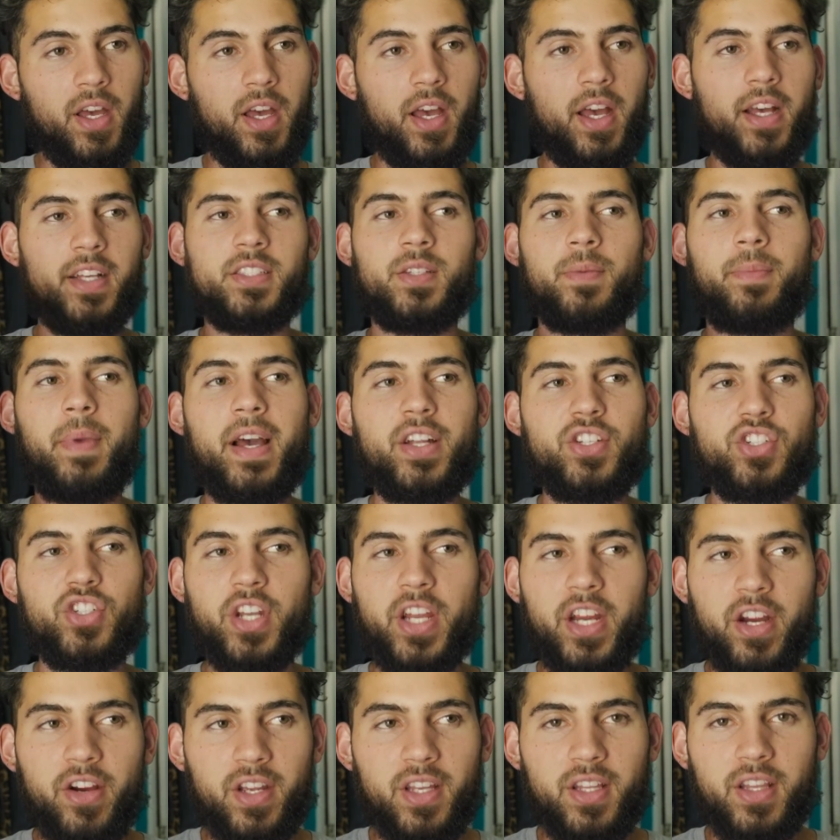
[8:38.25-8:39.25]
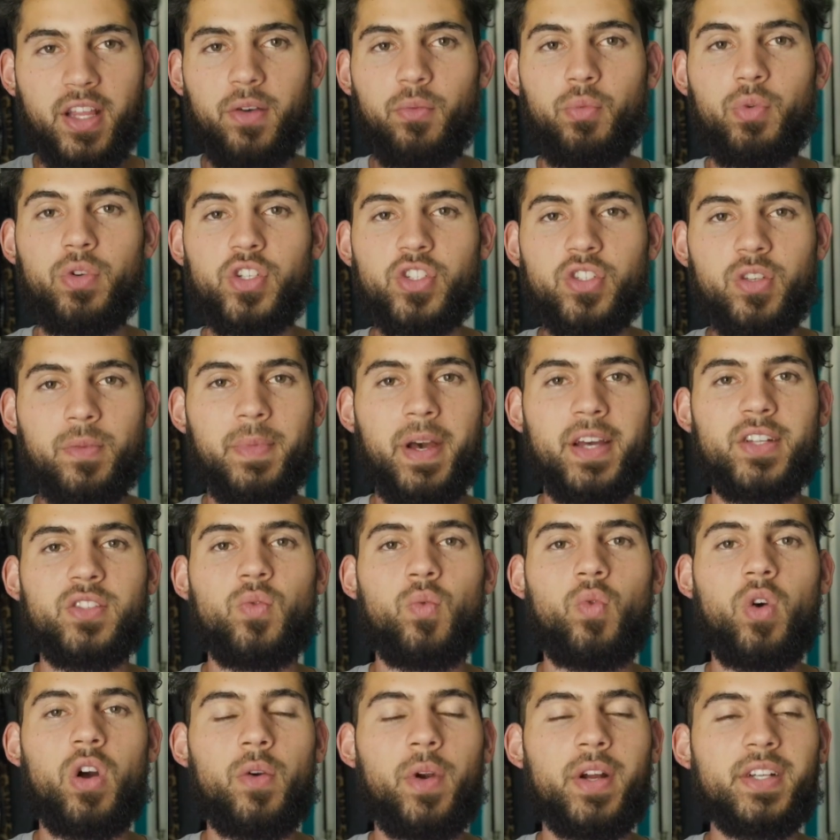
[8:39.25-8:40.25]
It's imaginary that we just imagine
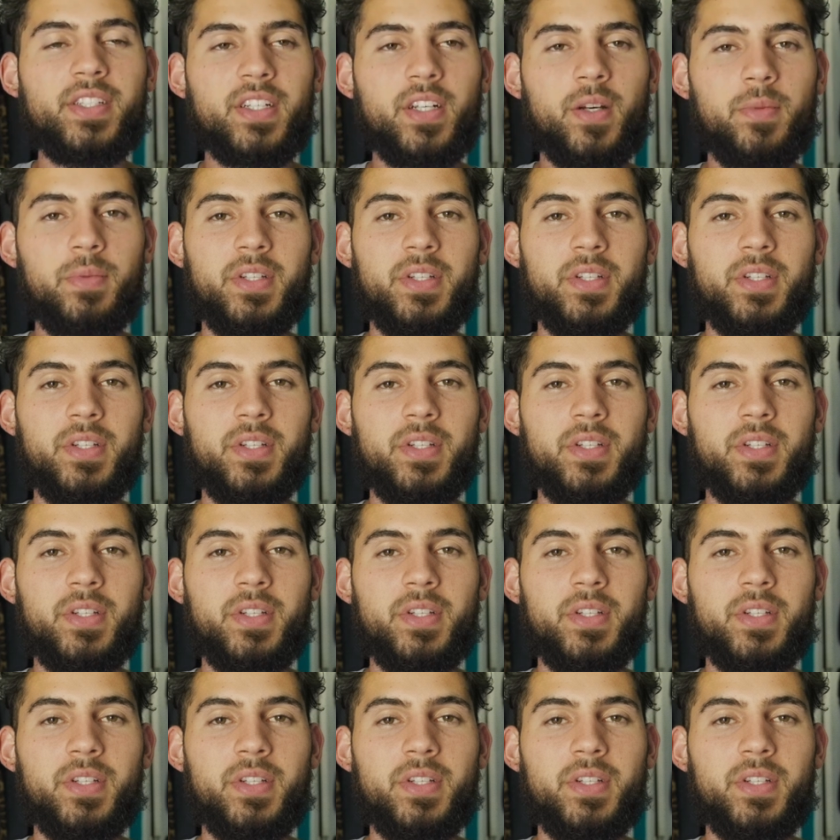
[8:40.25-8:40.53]
water rising up.